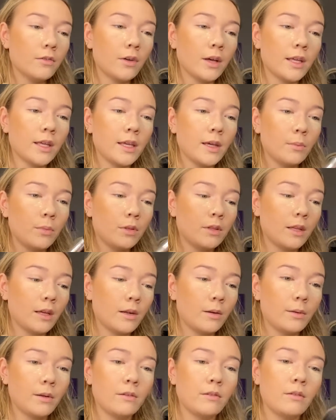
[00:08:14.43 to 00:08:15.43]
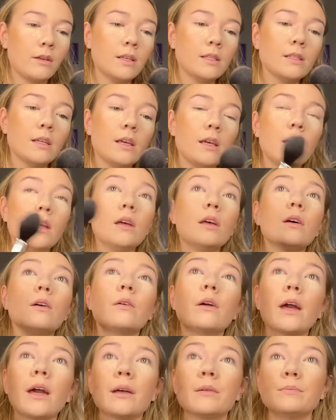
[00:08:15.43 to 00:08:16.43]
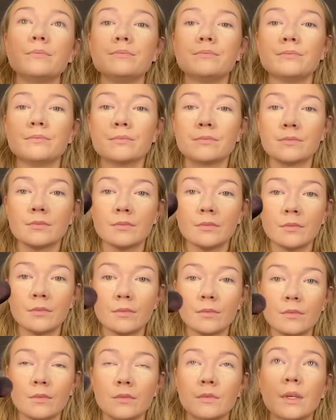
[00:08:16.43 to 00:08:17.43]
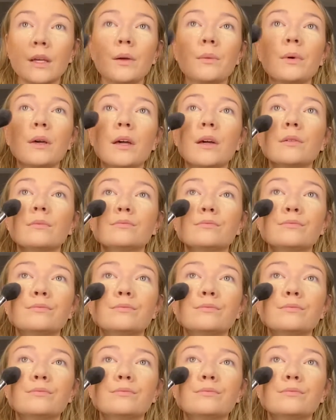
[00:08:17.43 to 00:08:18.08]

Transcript: I can't put that on my face. Okay, here we go.